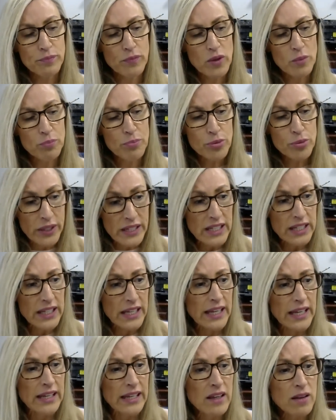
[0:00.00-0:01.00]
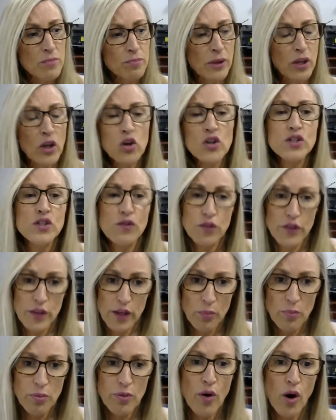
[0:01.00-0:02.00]
prickly because of the
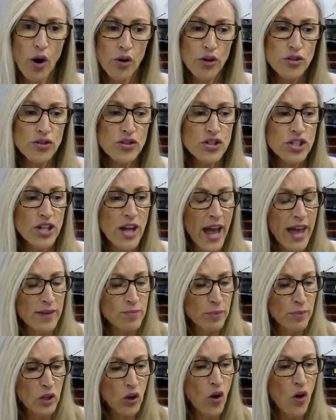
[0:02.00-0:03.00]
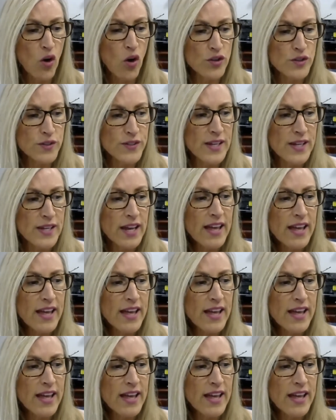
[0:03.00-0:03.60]
approach and because